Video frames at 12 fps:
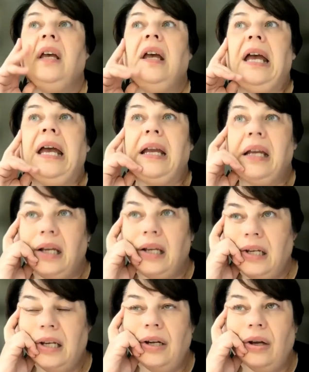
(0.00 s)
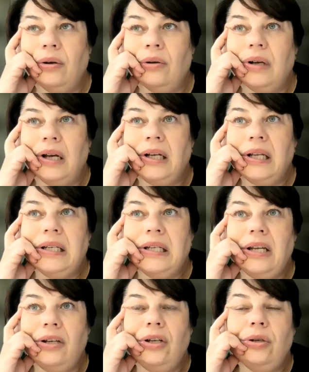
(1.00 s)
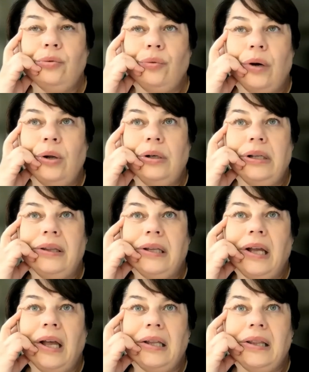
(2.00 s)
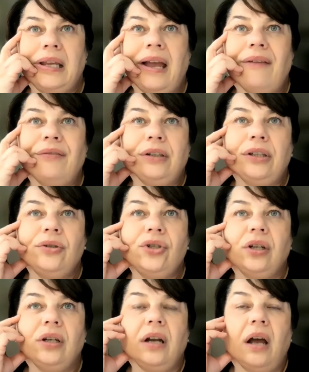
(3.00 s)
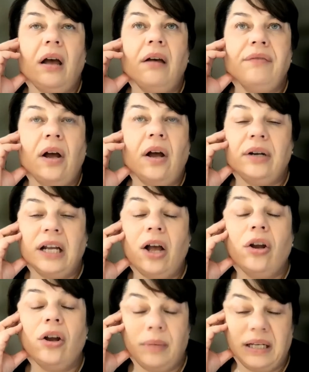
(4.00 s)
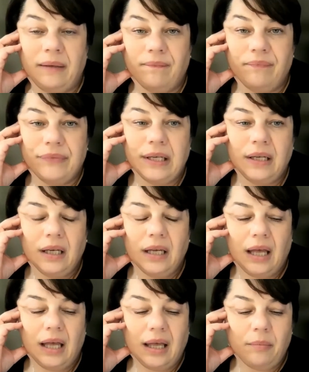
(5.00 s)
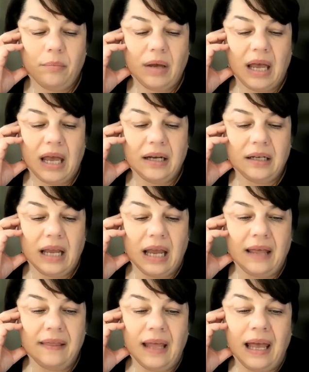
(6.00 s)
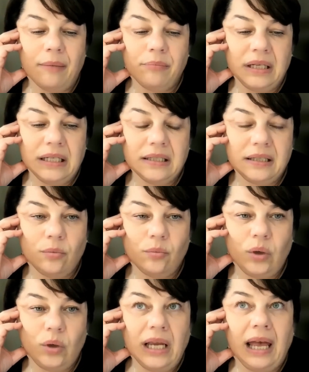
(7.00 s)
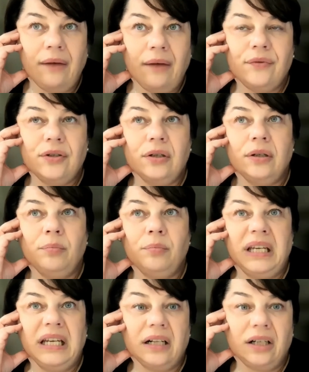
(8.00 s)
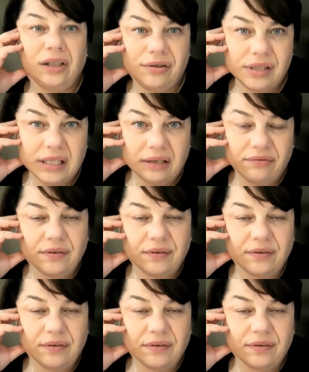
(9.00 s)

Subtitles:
a continued role in the evolution of our economy. And that means that we have to be inclusive